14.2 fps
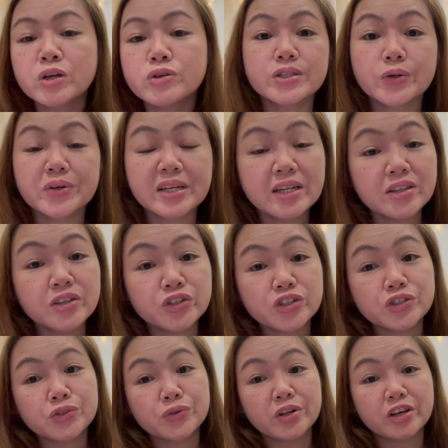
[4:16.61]
So in
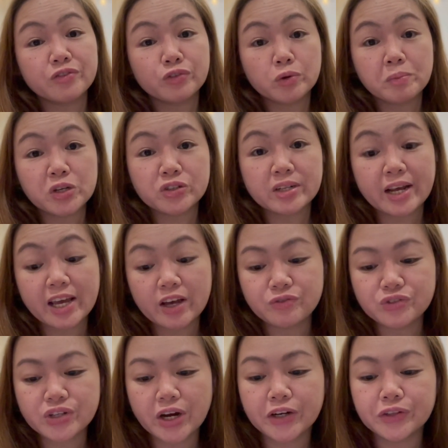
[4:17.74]
addition to the information that I have
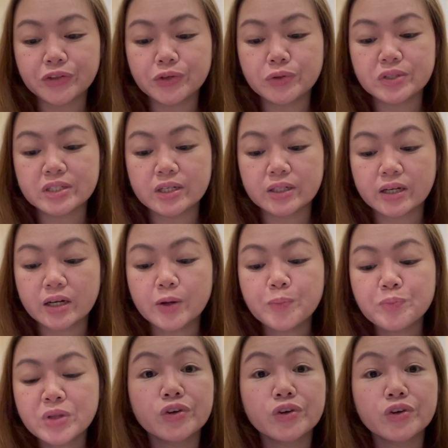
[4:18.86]
shared to you, Celia,